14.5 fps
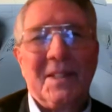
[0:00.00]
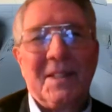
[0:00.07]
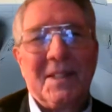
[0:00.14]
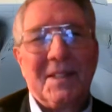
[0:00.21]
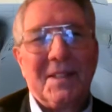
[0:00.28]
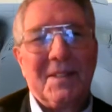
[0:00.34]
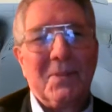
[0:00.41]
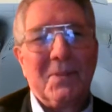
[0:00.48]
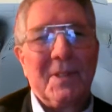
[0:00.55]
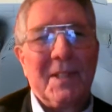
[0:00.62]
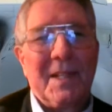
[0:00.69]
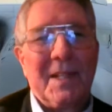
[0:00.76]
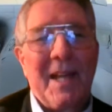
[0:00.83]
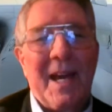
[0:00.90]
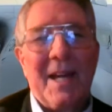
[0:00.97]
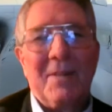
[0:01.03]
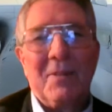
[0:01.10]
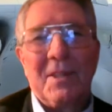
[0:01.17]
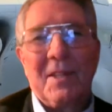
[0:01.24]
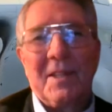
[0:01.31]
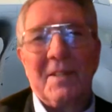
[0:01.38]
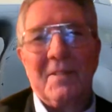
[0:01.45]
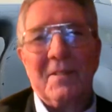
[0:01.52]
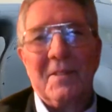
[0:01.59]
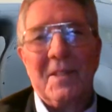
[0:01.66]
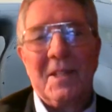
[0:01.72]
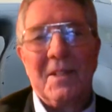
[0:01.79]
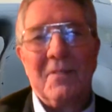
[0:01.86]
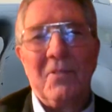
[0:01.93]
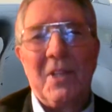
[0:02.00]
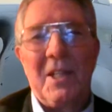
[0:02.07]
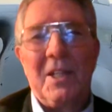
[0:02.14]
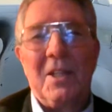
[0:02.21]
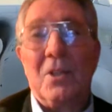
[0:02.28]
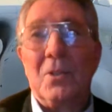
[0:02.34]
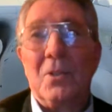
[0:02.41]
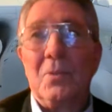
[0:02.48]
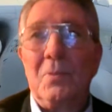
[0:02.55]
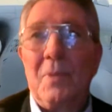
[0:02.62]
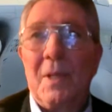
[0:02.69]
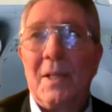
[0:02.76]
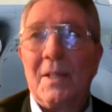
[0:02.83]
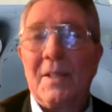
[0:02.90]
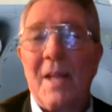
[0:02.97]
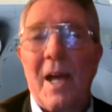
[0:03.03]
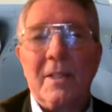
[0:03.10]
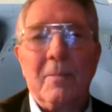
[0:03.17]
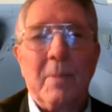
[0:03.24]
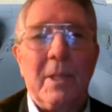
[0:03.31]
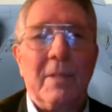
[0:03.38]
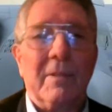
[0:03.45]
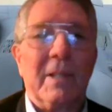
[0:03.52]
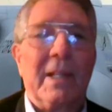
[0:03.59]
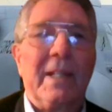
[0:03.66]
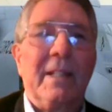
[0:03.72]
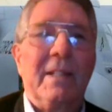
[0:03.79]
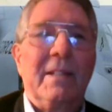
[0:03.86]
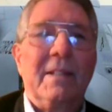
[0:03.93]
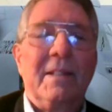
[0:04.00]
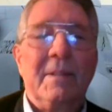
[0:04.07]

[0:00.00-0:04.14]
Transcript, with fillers: uh, when the guy with that did a video documentary